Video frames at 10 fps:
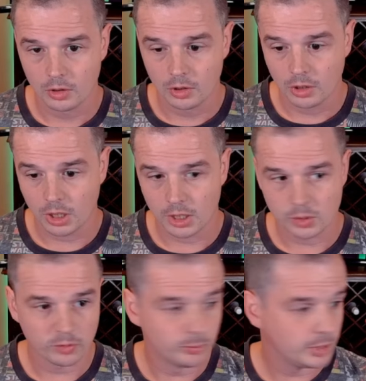
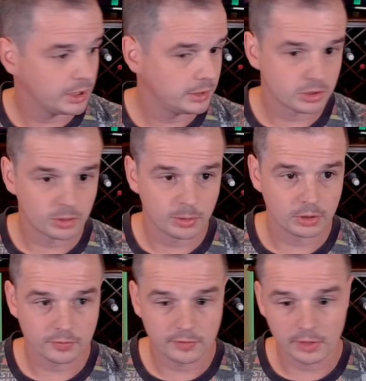Dwarven Mine, so our opponents
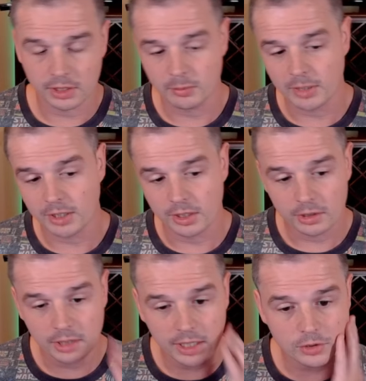finally made their
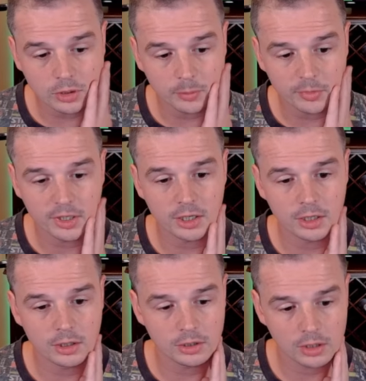land drop
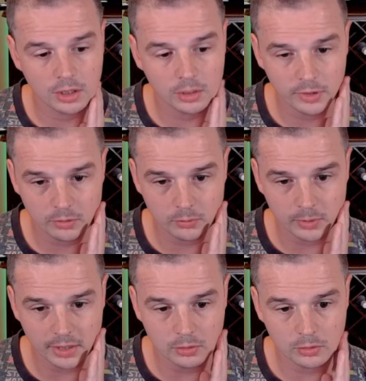there. We hit
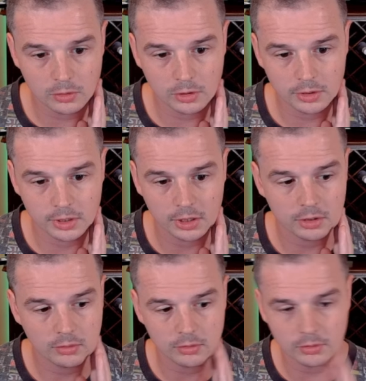Rancor, yeah,
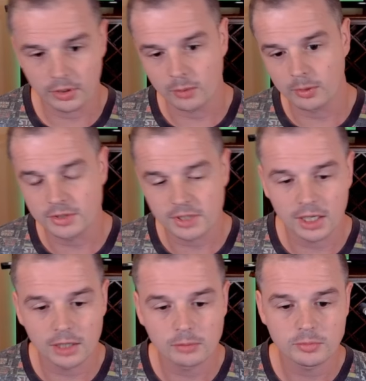throw that one
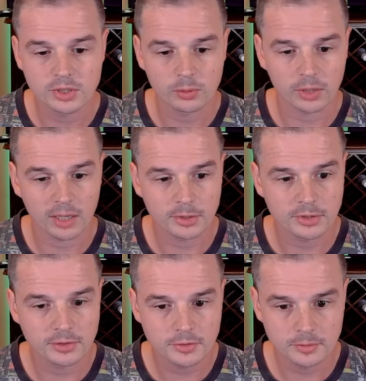down, see what
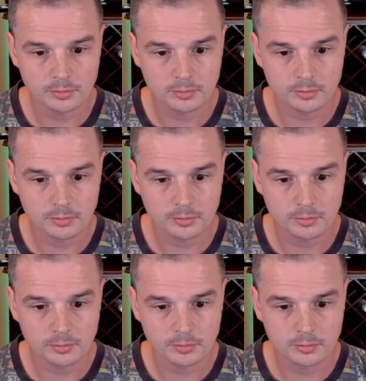happens.